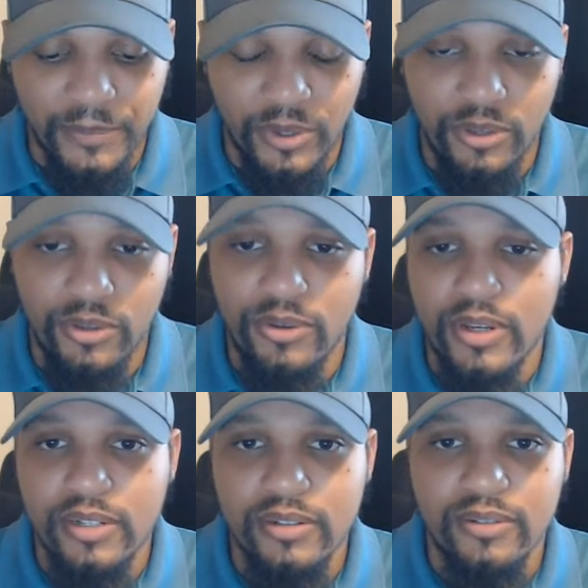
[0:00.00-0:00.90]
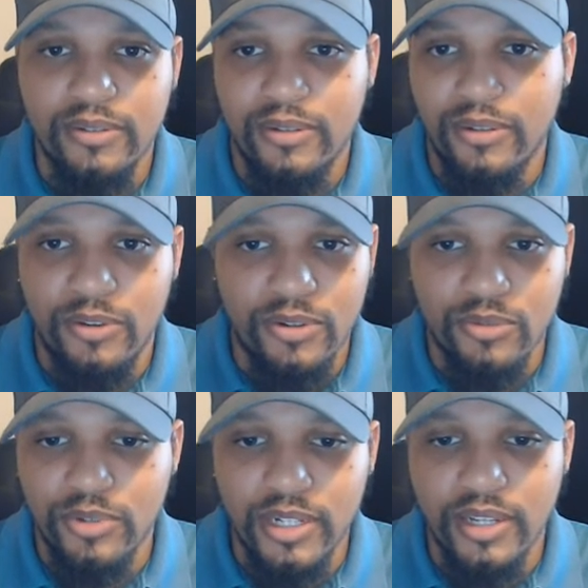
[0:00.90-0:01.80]
you can
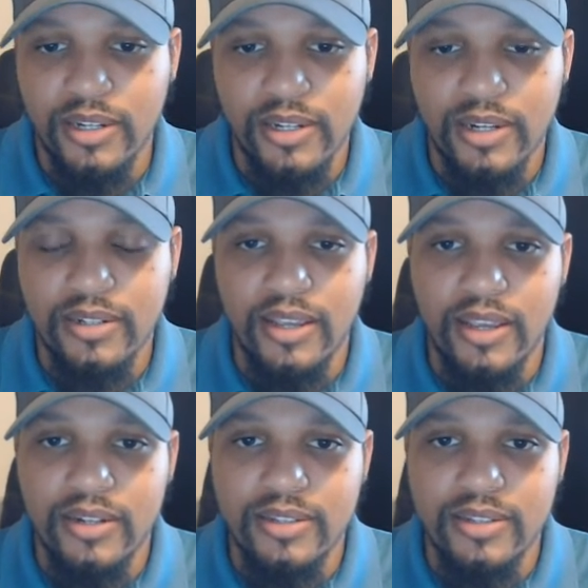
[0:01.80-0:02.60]
read in it and